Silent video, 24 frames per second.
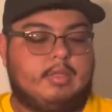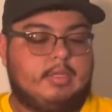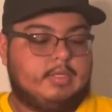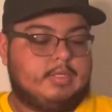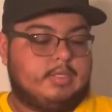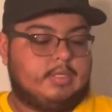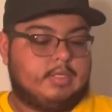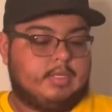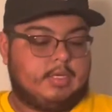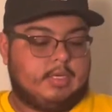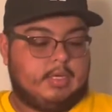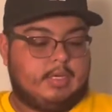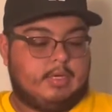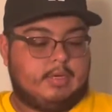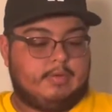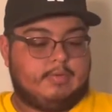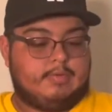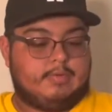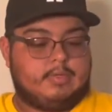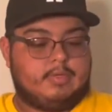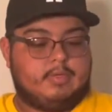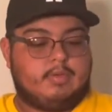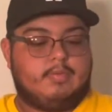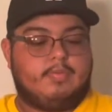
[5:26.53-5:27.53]

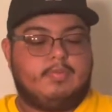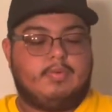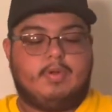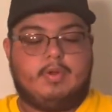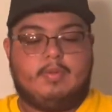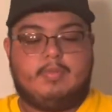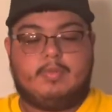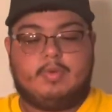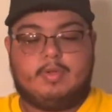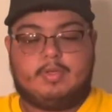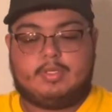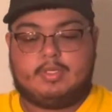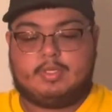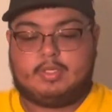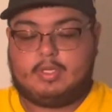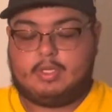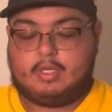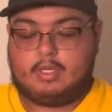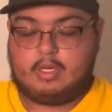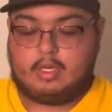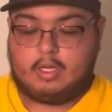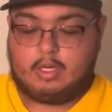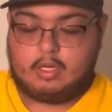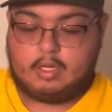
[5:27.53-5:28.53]
scuffs are pretty much
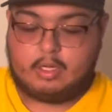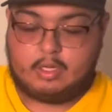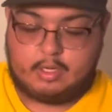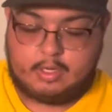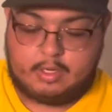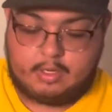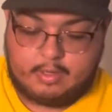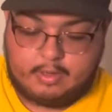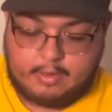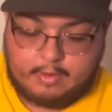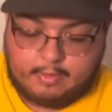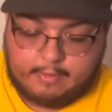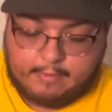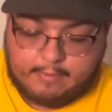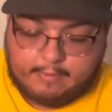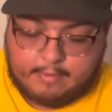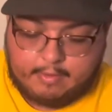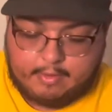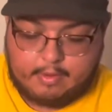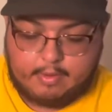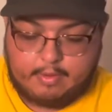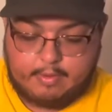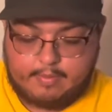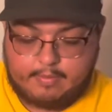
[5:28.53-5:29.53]
gone.
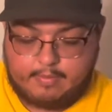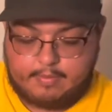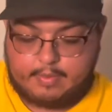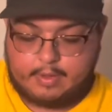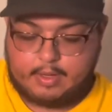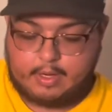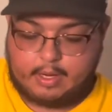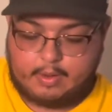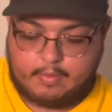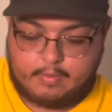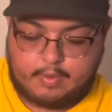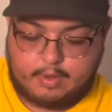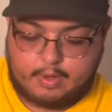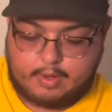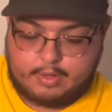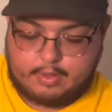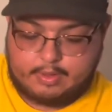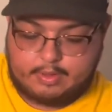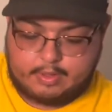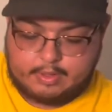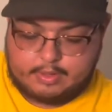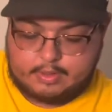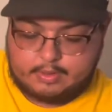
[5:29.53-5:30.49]
I'm gonna work on this